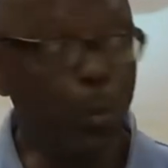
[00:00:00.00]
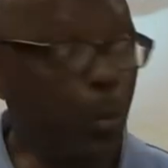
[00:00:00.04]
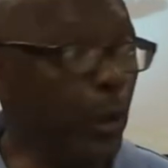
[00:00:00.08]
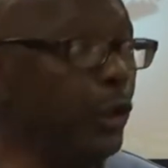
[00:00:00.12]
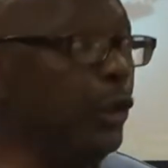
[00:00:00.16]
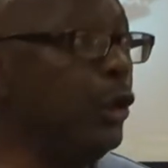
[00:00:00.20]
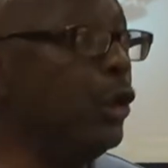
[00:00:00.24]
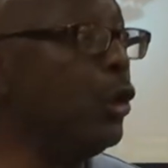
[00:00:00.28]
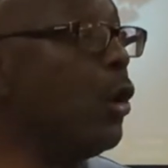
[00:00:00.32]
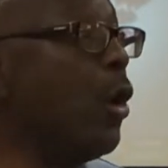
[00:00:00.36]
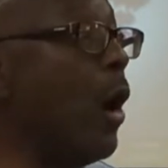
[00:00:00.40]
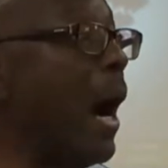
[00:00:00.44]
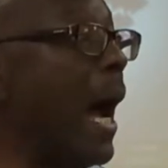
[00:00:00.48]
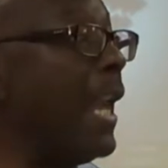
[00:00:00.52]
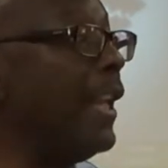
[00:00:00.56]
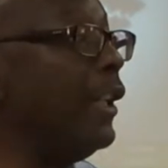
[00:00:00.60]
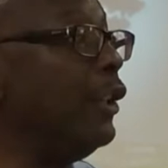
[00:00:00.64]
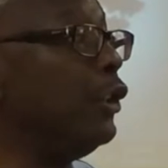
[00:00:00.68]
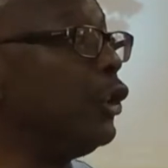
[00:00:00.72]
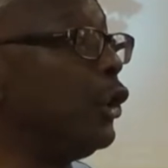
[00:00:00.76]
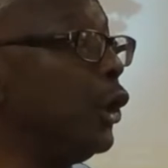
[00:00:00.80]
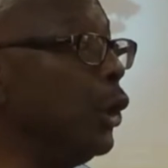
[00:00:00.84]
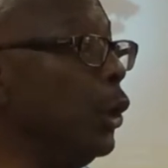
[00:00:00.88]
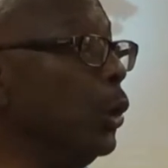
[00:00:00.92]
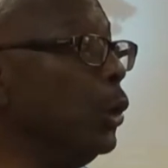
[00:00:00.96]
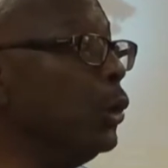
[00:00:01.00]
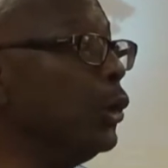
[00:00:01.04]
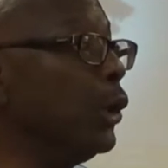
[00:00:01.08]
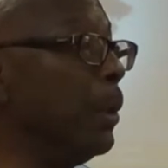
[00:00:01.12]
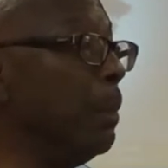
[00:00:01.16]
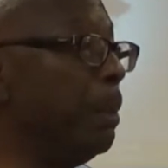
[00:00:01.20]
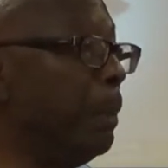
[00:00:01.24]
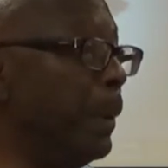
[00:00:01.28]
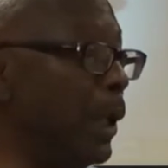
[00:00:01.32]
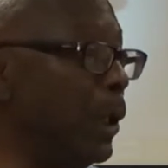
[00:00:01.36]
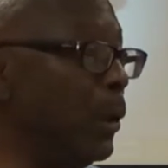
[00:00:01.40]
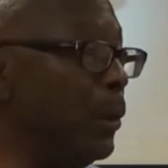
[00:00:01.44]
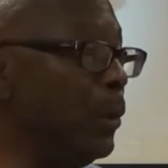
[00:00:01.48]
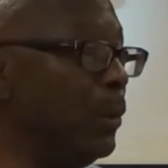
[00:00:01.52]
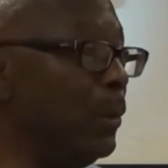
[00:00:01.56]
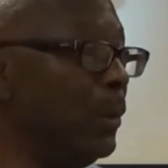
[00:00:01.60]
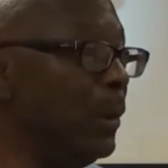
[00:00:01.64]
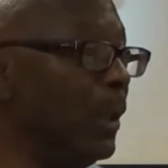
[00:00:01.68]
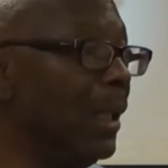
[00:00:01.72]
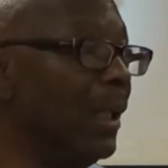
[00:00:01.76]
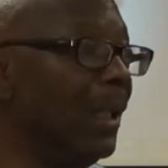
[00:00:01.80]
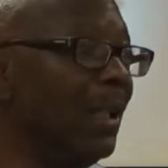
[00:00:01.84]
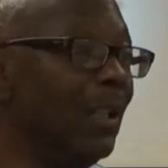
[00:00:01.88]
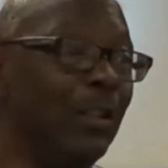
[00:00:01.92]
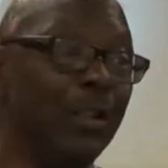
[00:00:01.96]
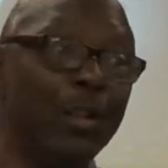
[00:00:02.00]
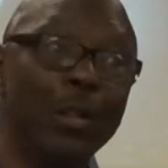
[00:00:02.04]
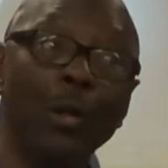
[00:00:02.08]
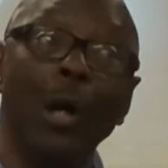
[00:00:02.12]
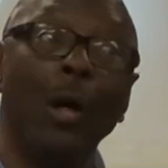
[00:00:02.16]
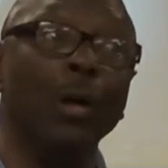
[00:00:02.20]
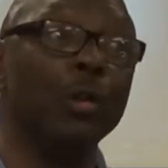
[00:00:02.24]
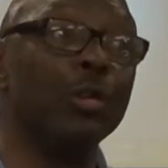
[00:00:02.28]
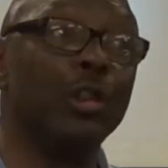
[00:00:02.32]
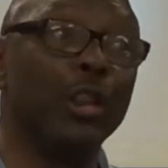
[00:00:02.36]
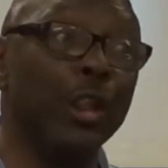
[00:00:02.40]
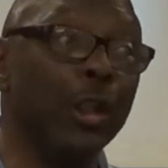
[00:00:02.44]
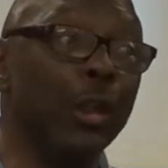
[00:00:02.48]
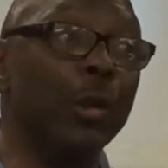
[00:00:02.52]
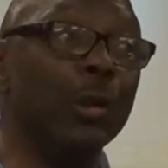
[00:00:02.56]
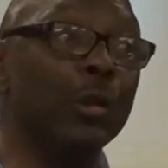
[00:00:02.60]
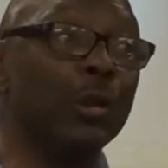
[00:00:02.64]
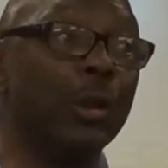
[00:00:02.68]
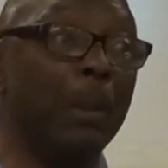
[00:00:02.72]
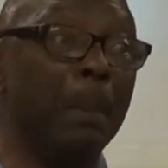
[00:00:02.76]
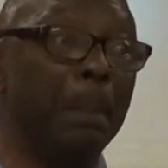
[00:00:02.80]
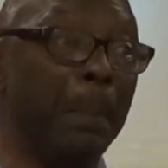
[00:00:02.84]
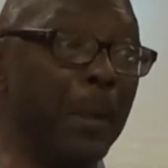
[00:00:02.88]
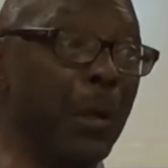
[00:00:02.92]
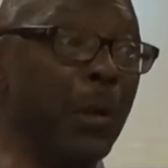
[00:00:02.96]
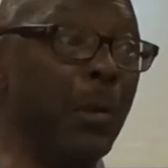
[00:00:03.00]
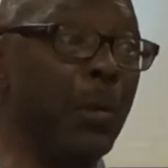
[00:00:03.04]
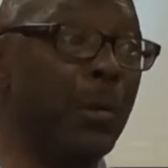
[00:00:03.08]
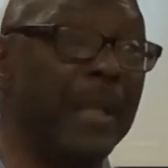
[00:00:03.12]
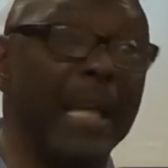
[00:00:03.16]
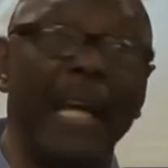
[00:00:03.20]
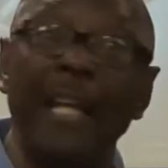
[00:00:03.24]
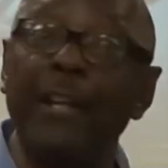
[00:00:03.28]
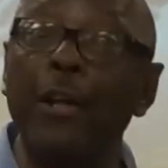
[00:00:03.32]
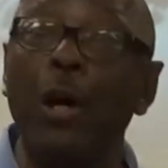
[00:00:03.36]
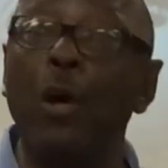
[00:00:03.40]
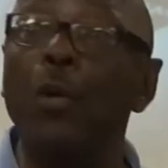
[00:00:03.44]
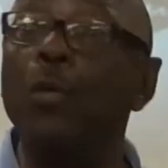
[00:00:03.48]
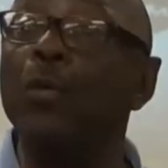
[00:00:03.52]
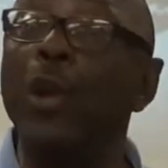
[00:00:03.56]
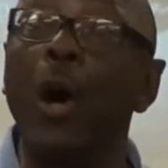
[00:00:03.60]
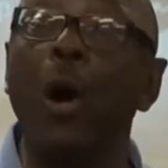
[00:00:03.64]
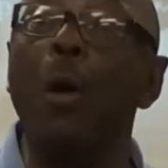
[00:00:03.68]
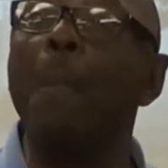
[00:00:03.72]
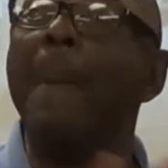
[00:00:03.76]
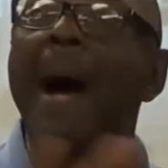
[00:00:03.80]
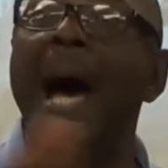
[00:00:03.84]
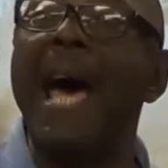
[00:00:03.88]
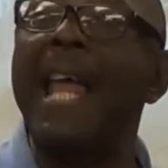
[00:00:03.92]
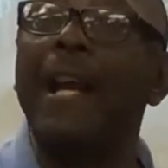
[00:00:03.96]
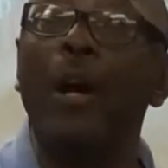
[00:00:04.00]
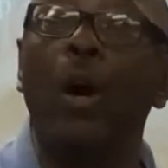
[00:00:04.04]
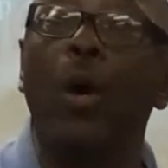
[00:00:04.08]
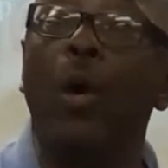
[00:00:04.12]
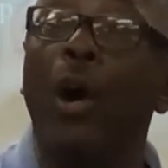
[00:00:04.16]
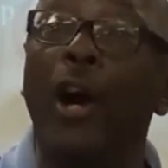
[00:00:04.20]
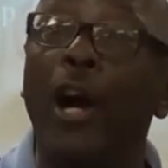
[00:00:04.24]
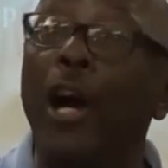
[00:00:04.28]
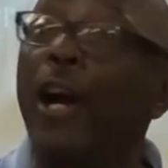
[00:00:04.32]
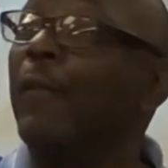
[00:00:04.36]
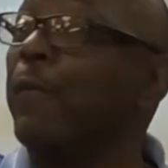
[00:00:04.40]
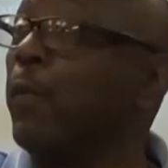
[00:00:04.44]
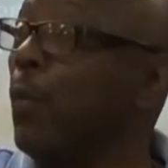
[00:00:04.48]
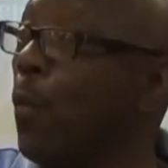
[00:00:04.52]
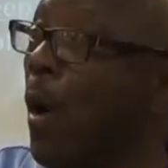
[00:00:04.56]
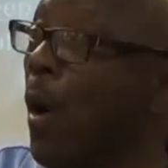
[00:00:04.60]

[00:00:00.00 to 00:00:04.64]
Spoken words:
When you go out and choose a boo, you don't choose a boo that don't nobody on earth